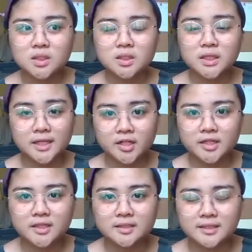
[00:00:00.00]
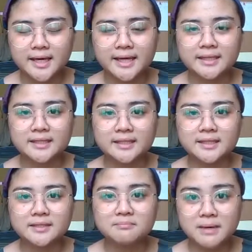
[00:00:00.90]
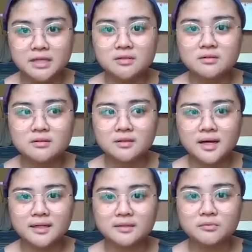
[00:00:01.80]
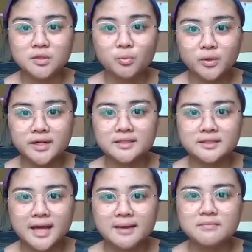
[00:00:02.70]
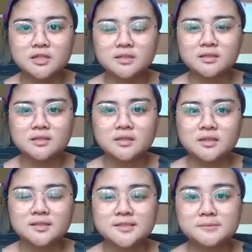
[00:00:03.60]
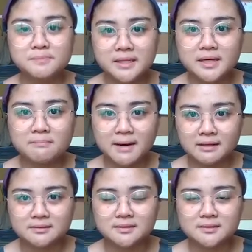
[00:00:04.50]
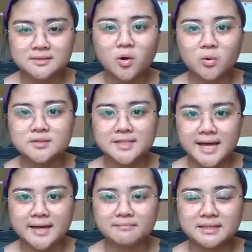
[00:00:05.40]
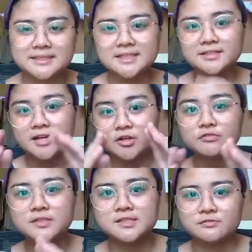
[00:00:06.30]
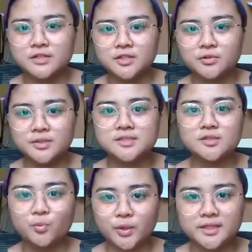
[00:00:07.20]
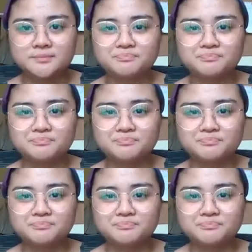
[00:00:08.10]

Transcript: here, and the word that I'm gonna speak about the whole time until the end of this video is the word